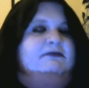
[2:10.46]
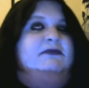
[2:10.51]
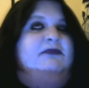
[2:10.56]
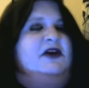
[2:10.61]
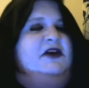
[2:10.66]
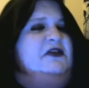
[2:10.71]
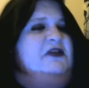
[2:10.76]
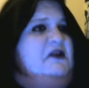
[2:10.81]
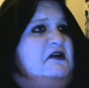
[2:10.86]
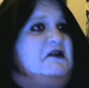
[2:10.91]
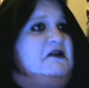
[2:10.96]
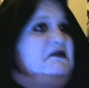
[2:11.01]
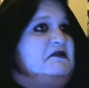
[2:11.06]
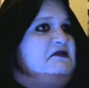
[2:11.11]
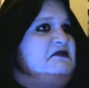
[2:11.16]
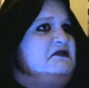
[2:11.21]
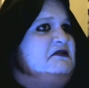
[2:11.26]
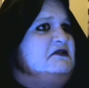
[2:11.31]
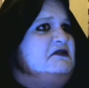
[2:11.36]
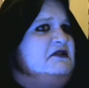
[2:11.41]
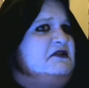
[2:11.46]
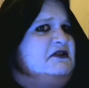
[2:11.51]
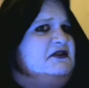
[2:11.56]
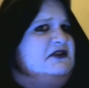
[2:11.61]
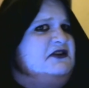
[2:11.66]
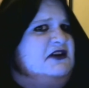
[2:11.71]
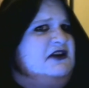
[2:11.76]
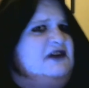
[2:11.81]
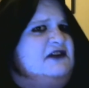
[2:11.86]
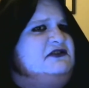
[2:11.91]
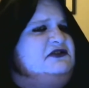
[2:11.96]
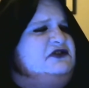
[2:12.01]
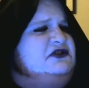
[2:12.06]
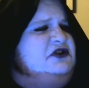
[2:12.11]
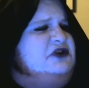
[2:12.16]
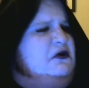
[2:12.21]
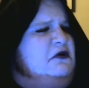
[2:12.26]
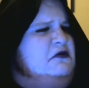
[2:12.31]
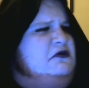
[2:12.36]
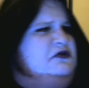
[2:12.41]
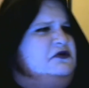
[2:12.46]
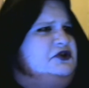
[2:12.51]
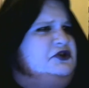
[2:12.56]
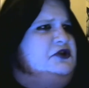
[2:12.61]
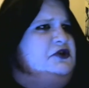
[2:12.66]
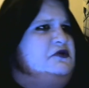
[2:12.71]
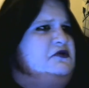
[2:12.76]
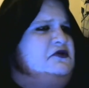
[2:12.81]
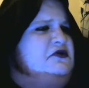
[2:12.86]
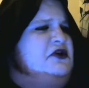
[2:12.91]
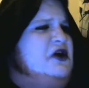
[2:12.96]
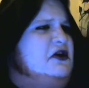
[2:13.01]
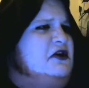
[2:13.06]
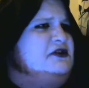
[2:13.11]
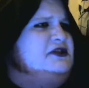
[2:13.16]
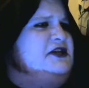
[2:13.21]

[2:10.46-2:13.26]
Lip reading: Mother! I told you not